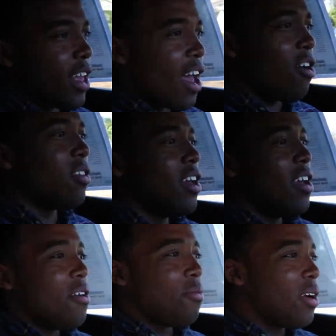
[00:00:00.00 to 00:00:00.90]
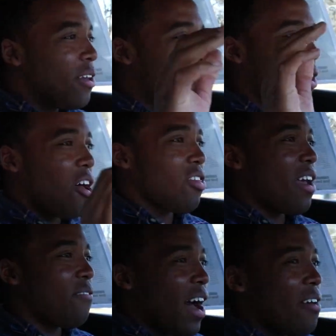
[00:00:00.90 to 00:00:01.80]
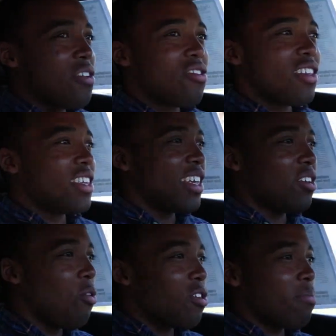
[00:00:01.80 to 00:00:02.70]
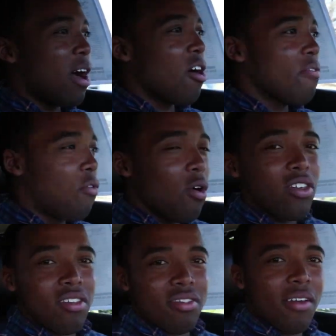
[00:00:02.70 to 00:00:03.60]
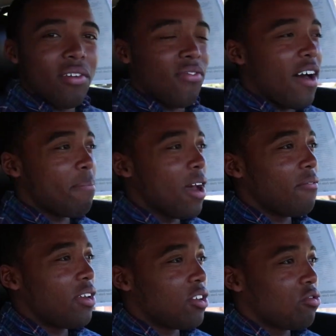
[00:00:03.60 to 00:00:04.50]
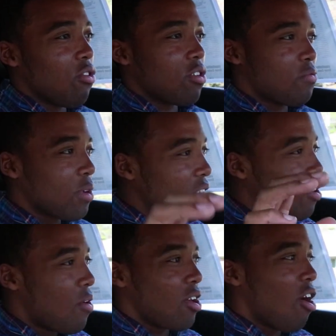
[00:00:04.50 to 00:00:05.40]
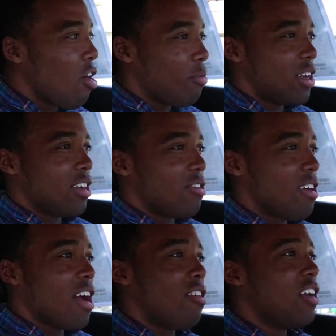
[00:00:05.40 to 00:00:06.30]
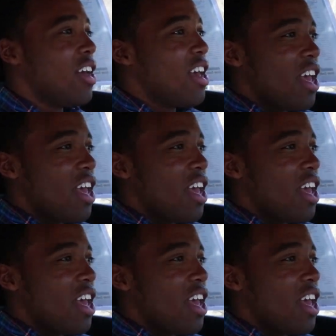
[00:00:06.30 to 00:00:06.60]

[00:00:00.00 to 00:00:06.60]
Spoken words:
down, really feel all that 510 horsepower, 475 pound-feet of torque, really going all the way to the ground.